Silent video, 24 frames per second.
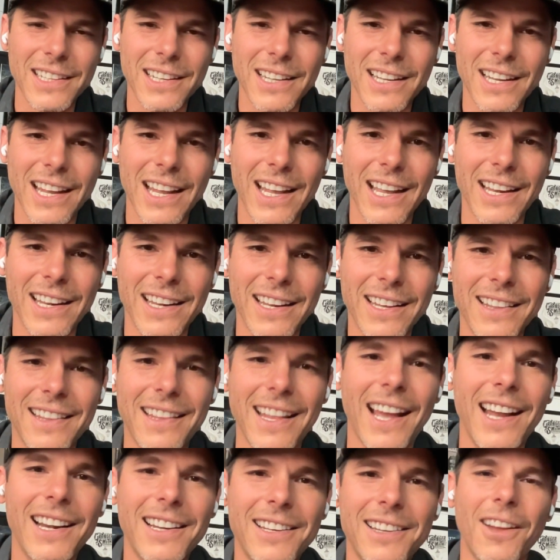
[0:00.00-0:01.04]
And
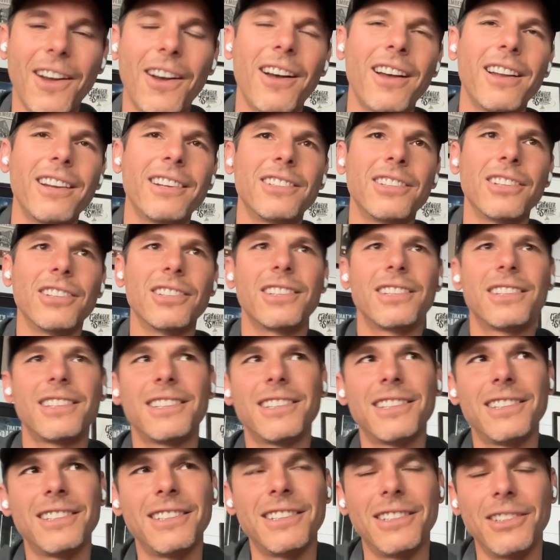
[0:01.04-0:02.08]
that thought
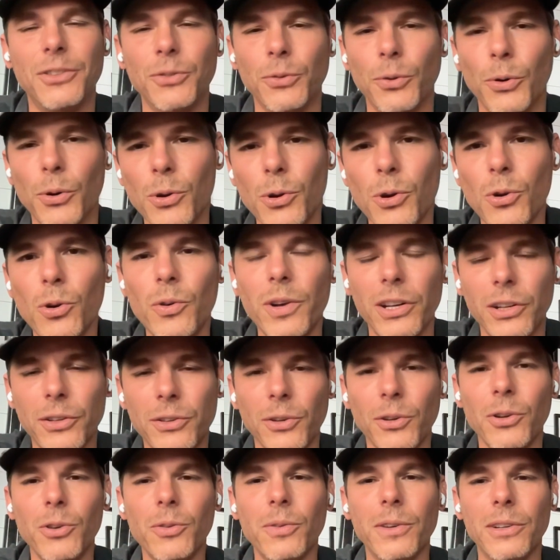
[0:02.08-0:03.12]
just grew and
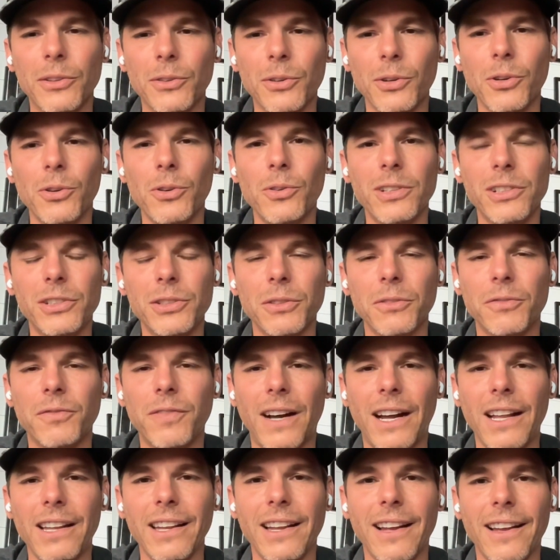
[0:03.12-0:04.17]
grew and grew until
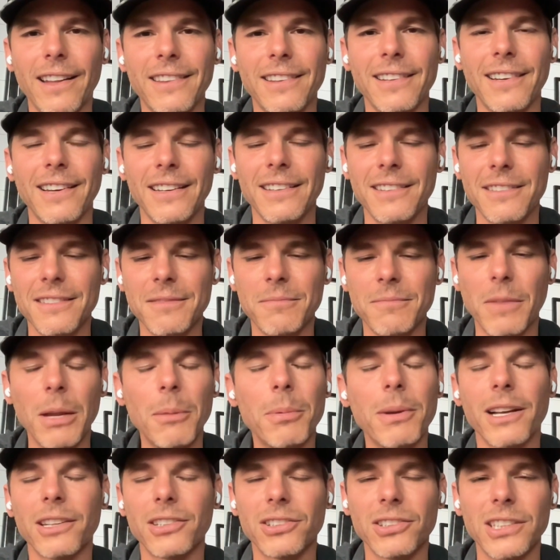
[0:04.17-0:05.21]
finally I thought,
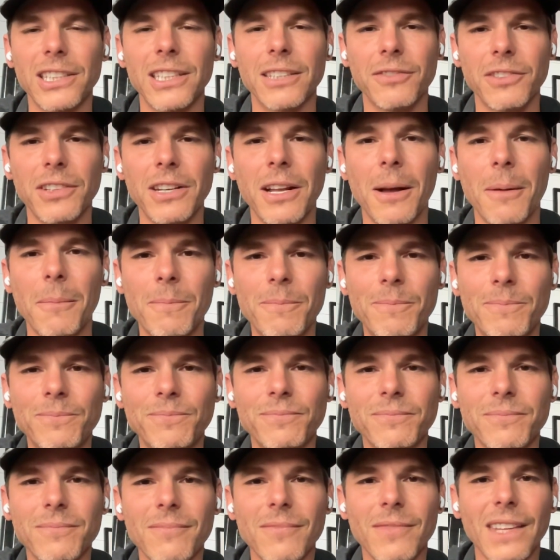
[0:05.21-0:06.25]
maybe I should give it up.
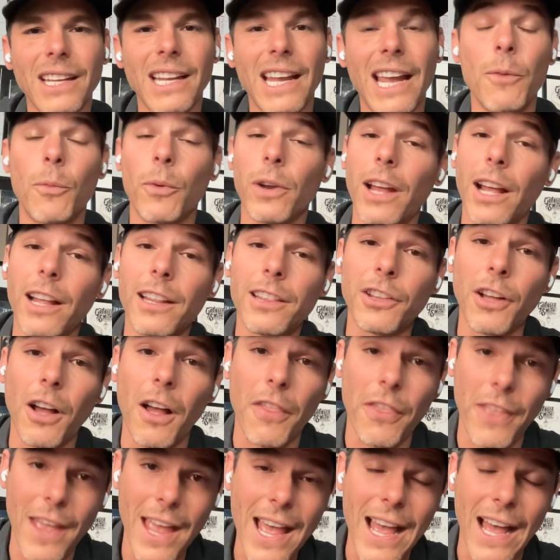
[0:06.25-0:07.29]
And when I
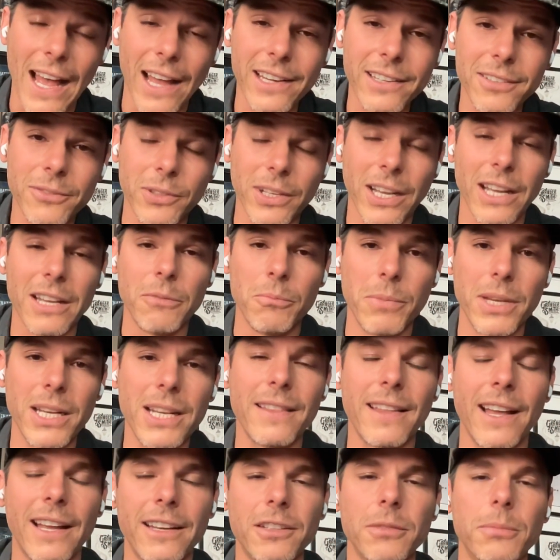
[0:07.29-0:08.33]
thought that, when I
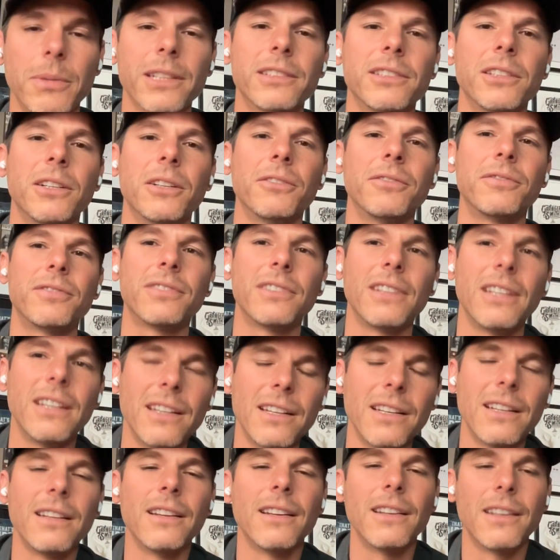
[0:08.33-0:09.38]
admitted that to myself,
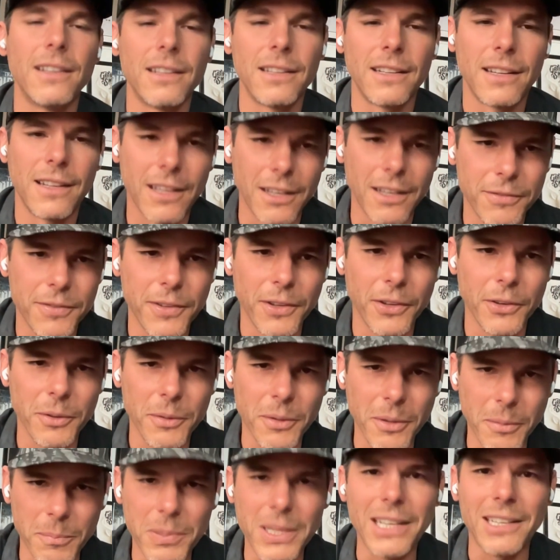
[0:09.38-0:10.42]
I felt
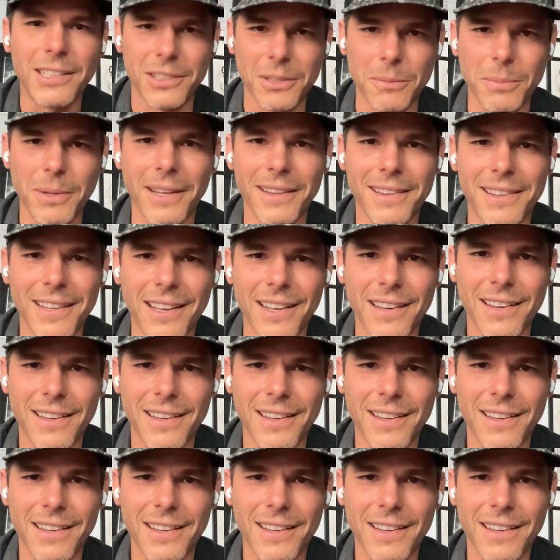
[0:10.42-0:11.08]
a peace about that.